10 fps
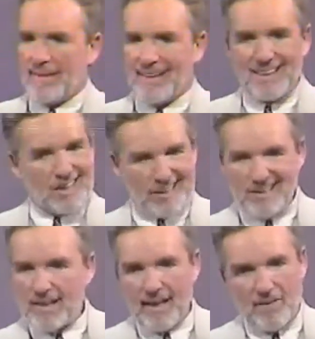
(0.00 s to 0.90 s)
and
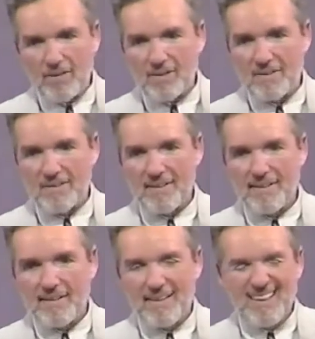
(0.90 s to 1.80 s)
stick together.
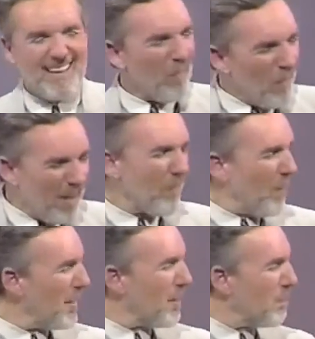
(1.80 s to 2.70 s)
What
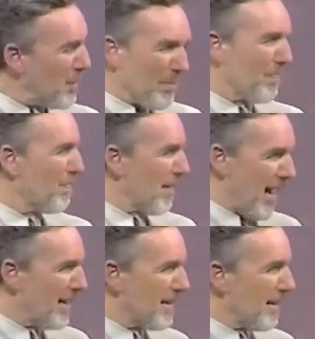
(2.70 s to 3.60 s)
a beautiful
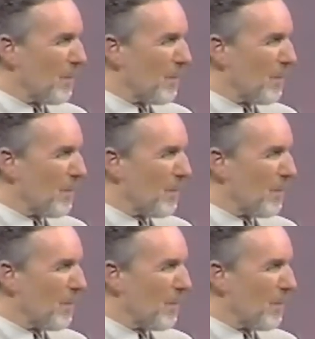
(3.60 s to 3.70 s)
idea.